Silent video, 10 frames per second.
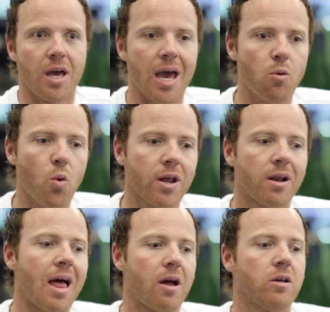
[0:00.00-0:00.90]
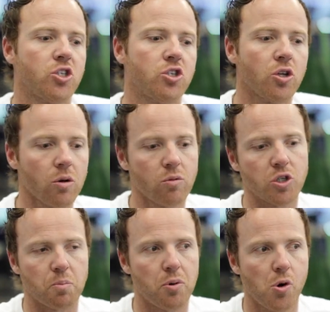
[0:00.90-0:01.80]
And what it allowed us to do
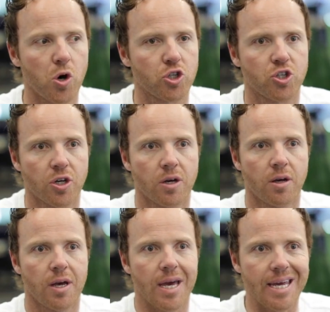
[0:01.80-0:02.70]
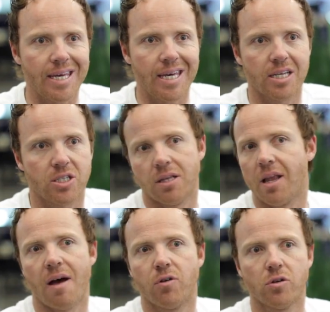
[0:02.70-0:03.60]
was push and get to
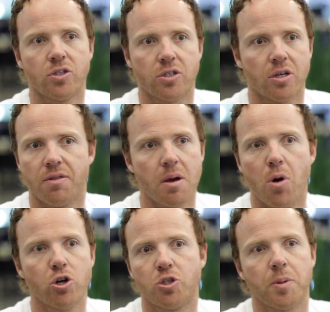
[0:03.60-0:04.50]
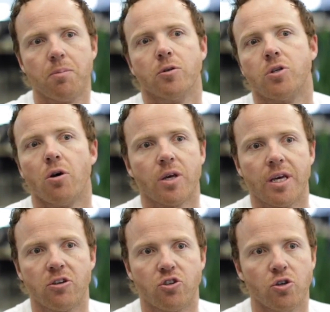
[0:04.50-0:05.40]
levels that most people don't
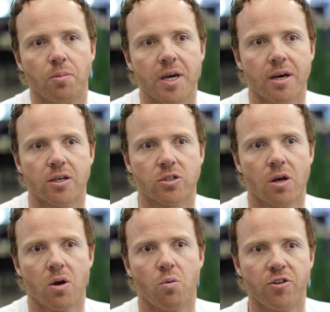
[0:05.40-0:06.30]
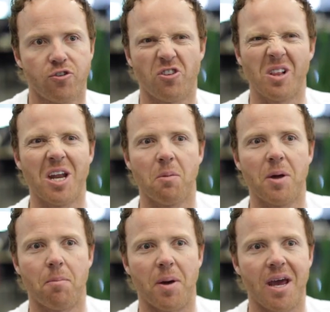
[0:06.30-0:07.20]
get to, because once there's a little
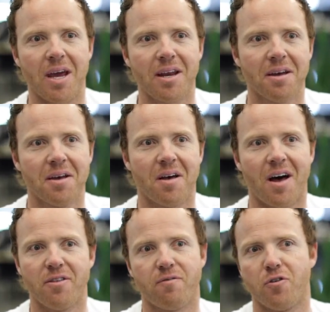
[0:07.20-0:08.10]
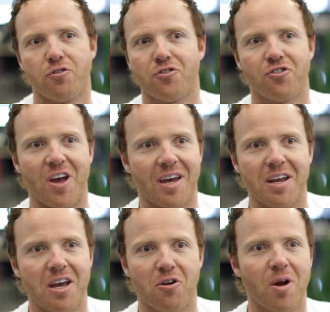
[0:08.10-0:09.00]
bit of pain on the first or
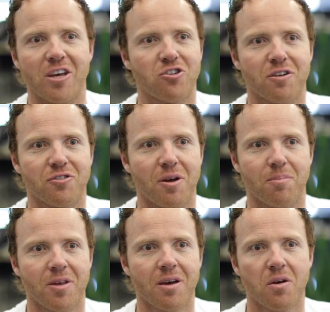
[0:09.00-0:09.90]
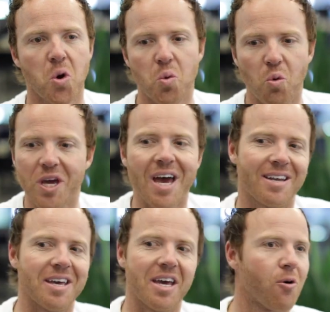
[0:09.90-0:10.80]
second iteration of something, well, we got
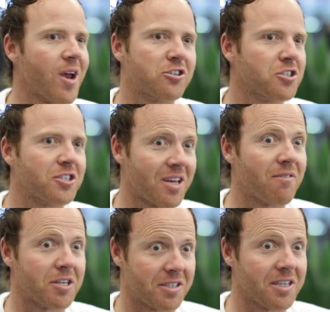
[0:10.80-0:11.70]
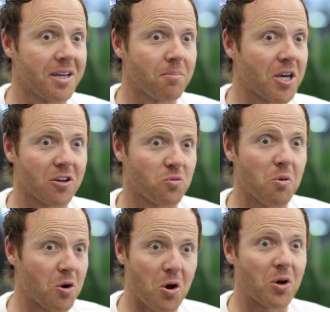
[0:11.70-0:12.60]
to iteration 17 because we
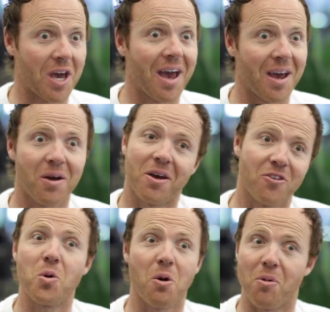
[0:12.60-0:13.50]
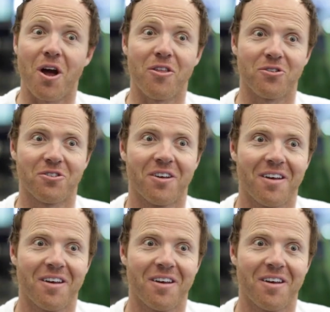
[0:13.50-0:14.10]
were okay, because we were brothers.